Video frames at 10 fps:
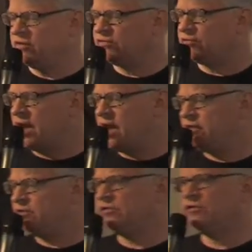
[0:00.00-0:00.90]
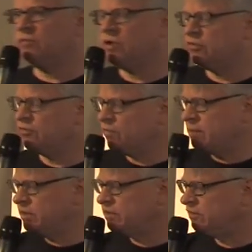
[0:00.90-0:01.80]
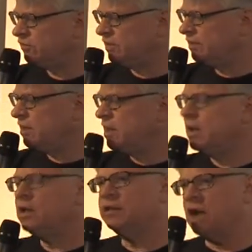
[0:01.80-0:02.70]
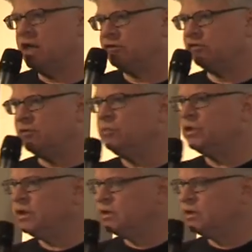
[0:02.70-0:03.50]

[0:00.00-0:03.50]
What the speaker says: strange simply through repetition, not simply